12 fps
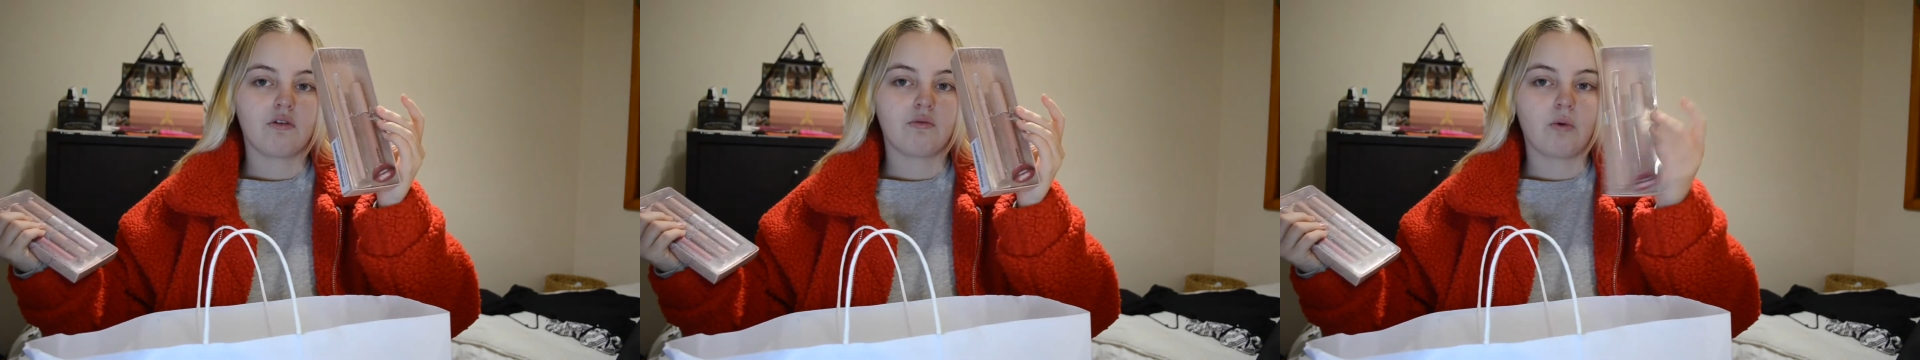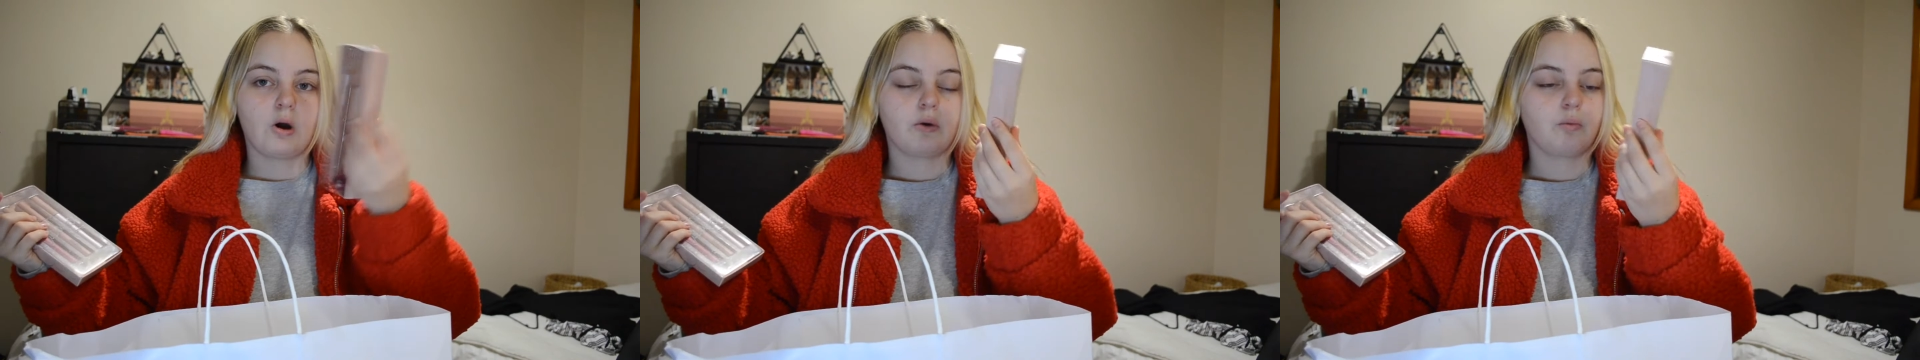
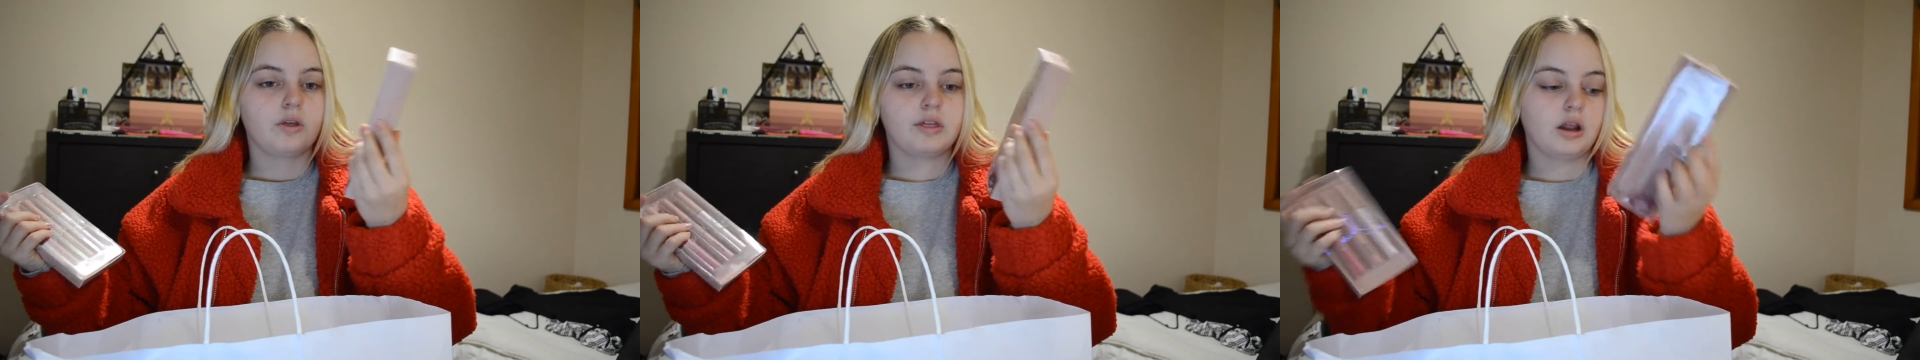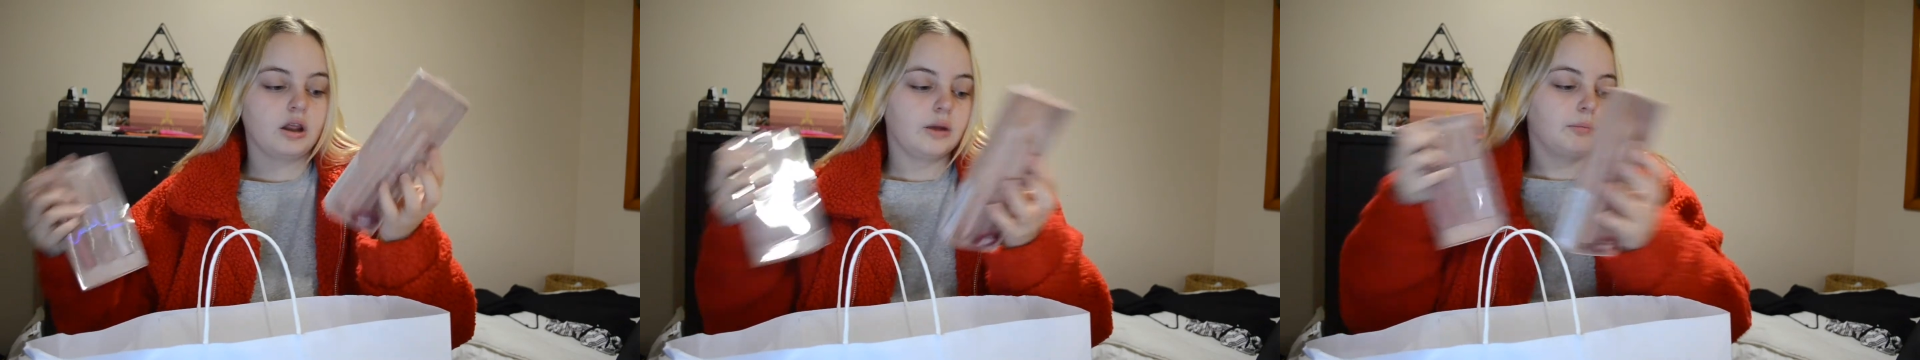of one with
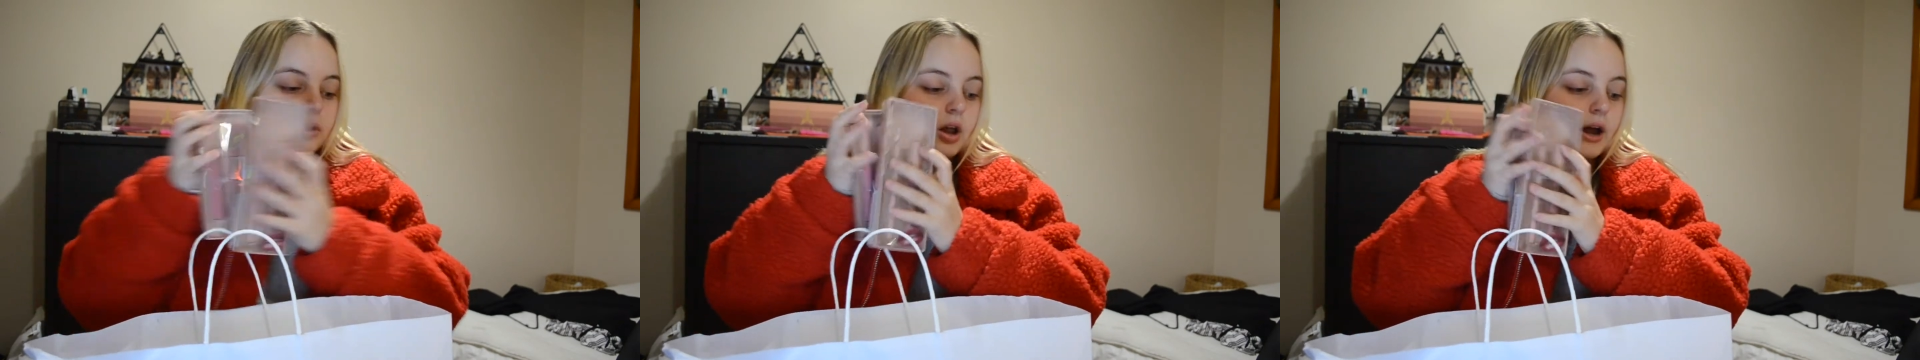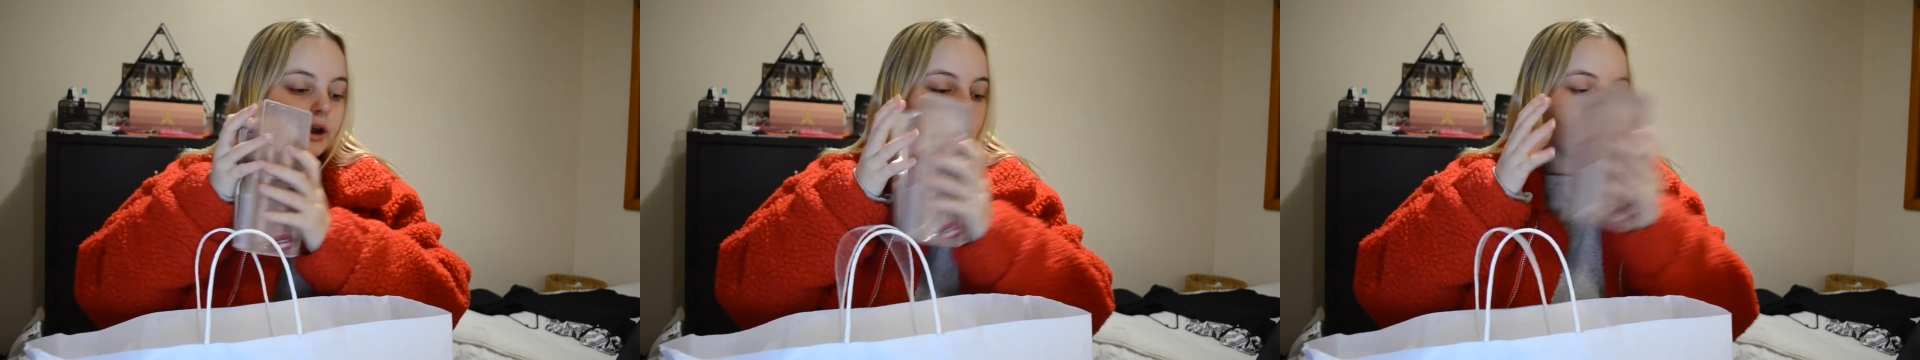a lip
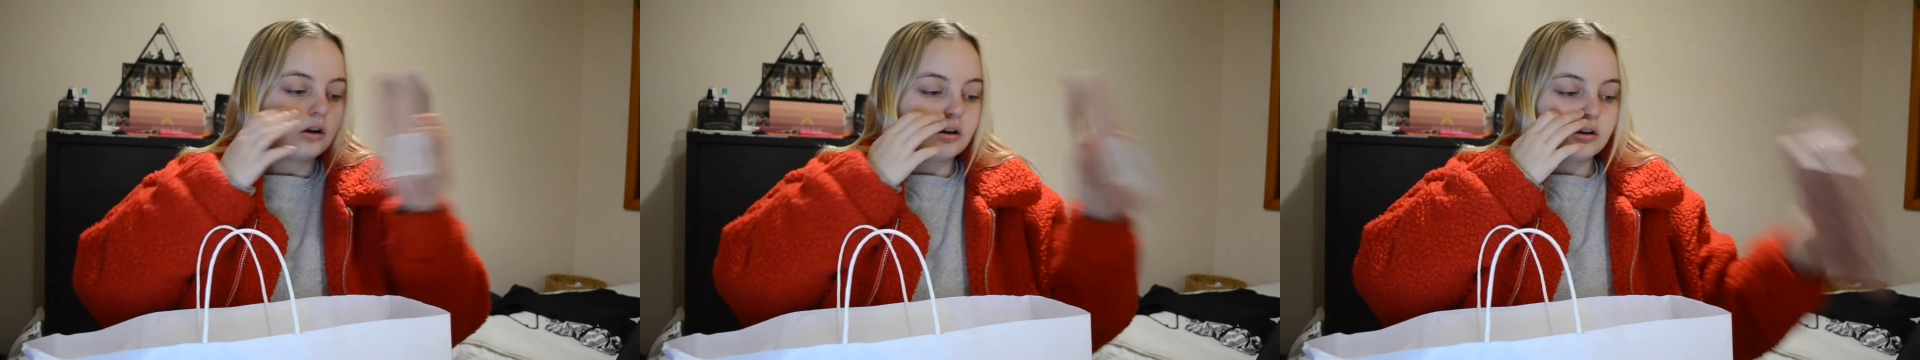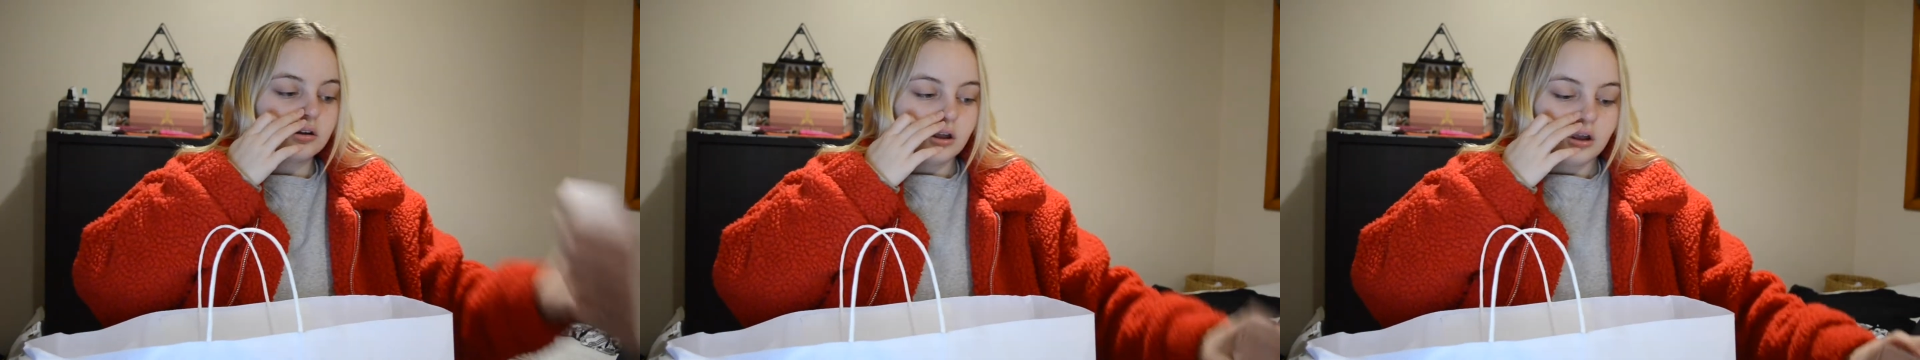
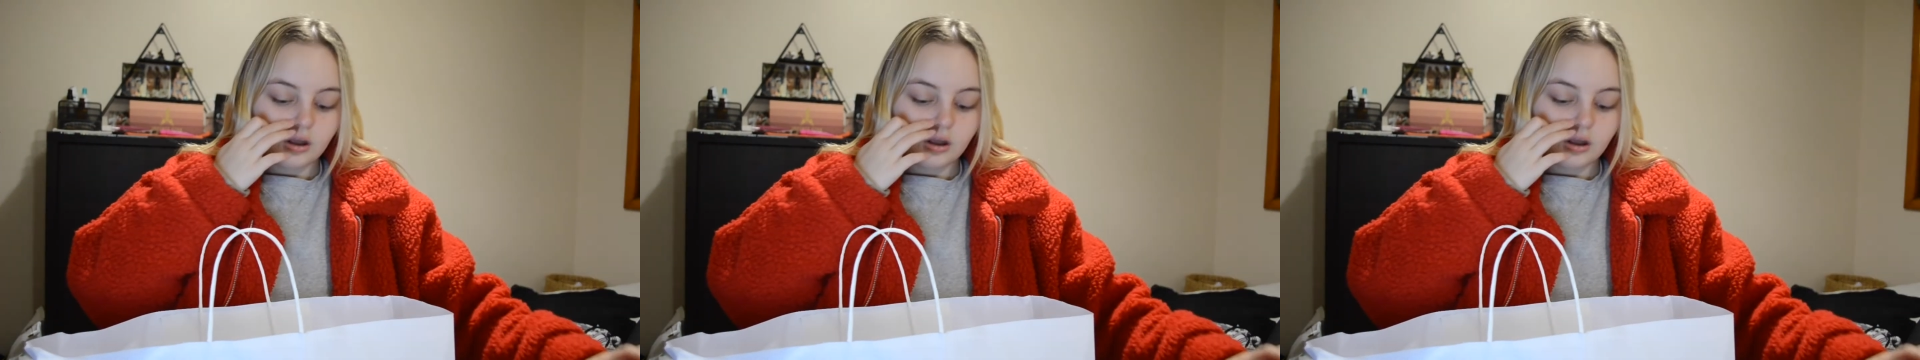liner.